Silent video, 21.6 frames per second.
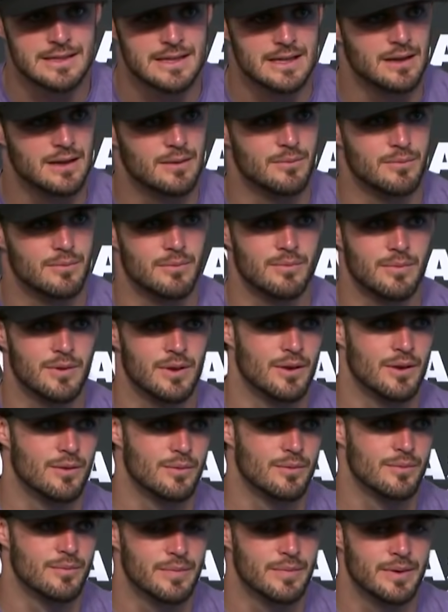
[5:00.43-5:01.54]
them, you
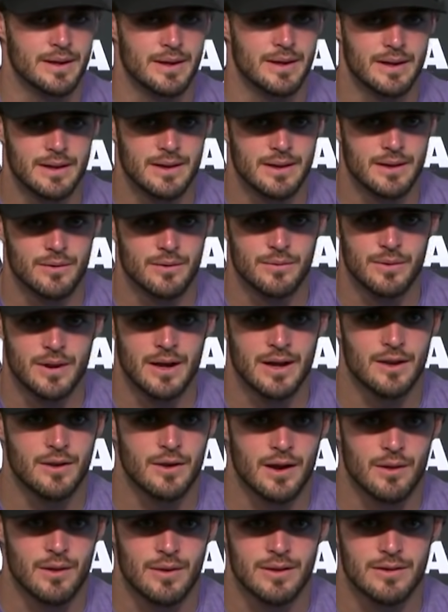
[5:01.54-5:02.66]
know, uh, you know, how do,
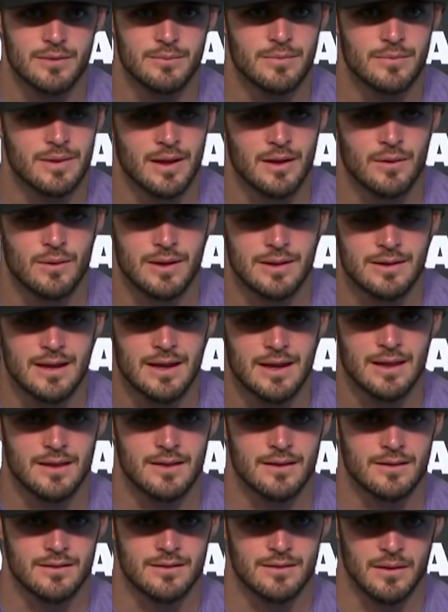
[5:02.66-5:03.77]
how do I, how do I take
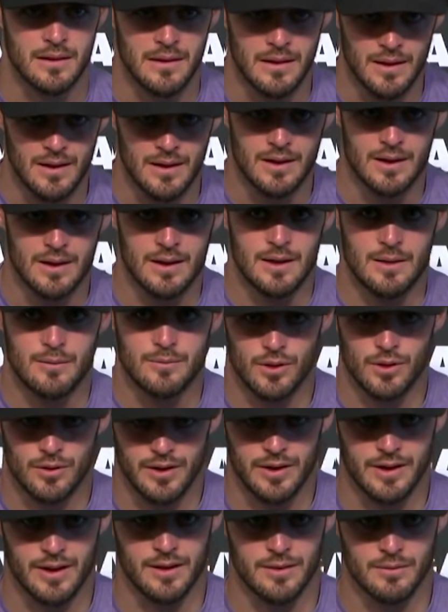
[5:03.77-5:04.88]
this and turn
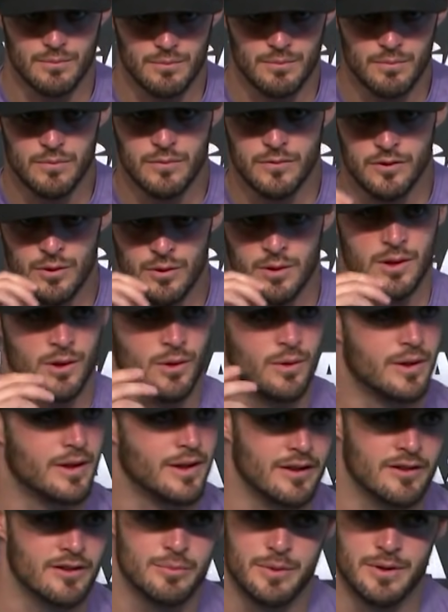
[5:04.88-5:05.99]
it into a
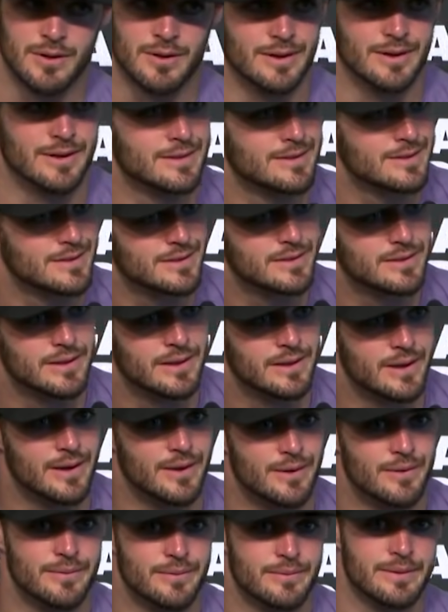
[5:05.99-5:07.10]
learning experience, you
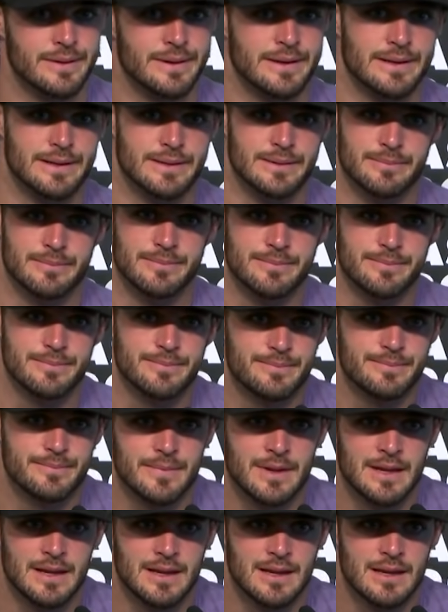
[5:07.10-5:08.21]
know, um,
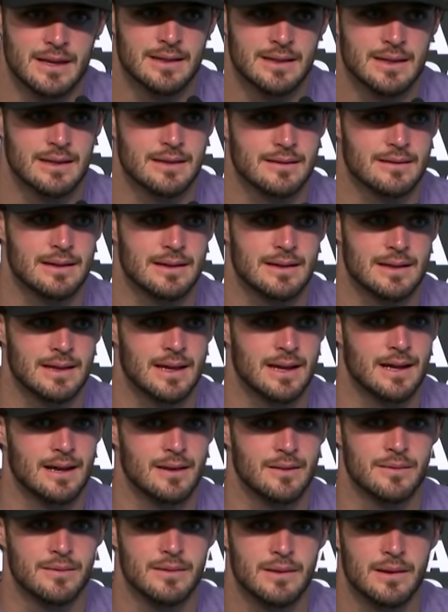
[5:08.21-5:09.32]
and, and, things like that.
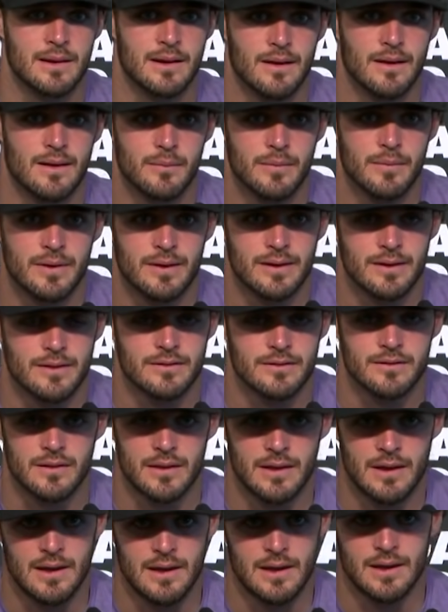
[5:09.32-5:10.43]
Uh, because
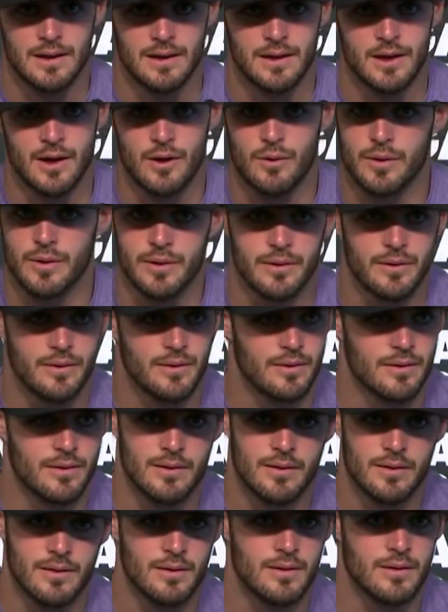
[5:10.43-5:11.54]
no one,
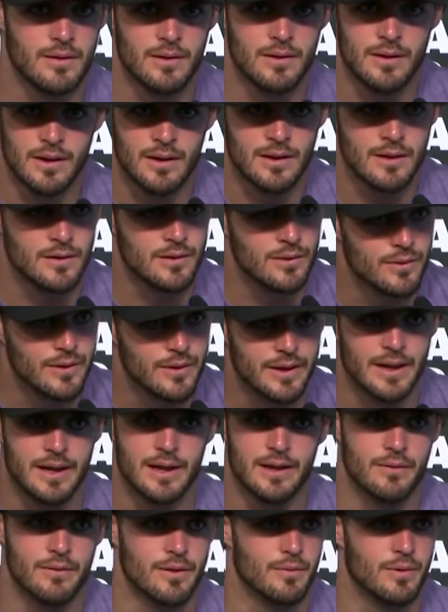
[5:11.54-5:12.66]
including
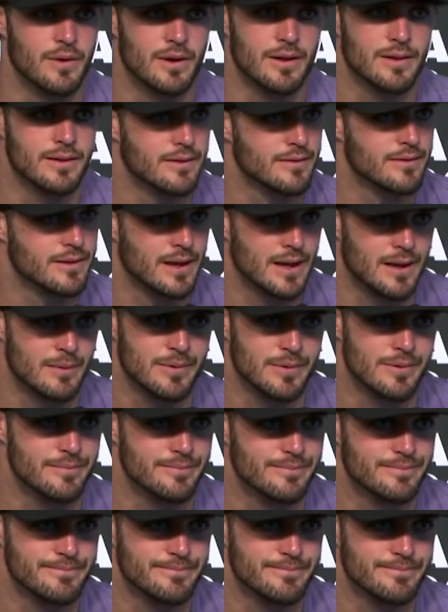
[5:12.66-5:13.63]
Henry, wanted this to happen.